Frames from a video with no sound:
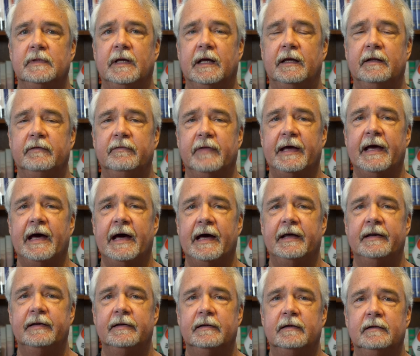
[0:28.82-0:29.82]
and they
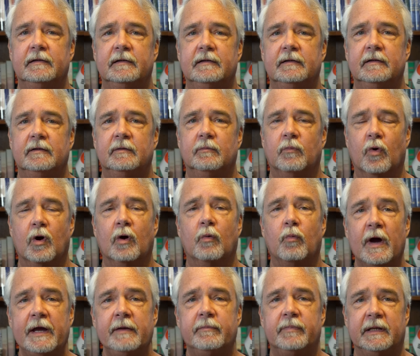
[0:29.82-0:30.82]
had more
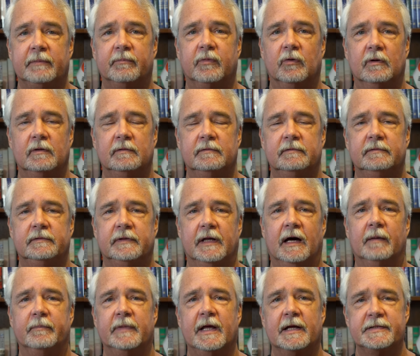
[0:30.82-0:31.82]
white people.
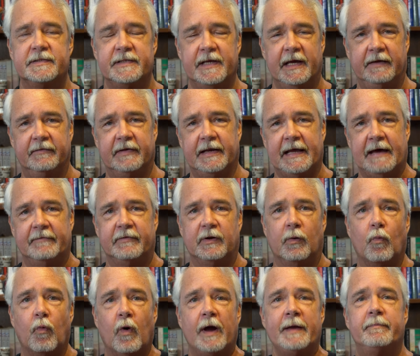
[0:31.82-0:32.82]
Now, I'm not saying that
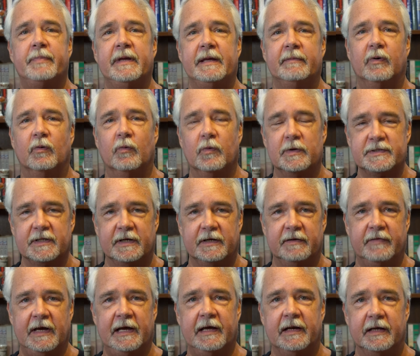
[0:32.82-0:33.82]
having white people was an
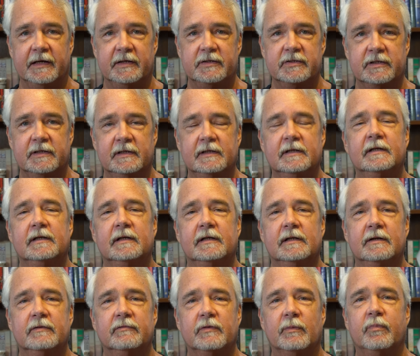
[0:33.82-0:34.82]
advantage,
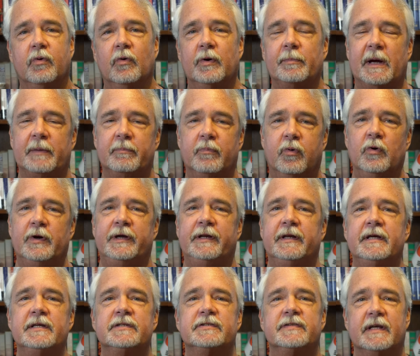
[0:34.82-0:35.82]
but my
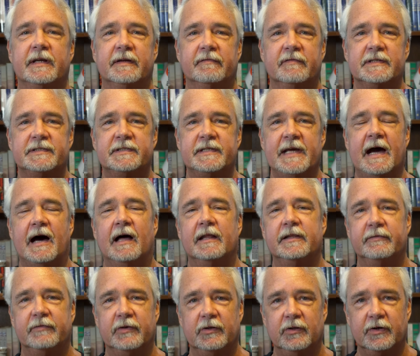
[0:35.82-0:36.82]
point is that in the
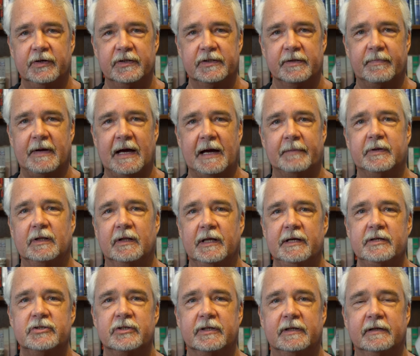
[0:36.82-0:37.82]
South, if you look at the
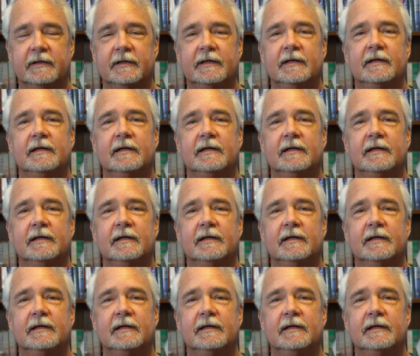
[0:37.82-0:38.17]
population,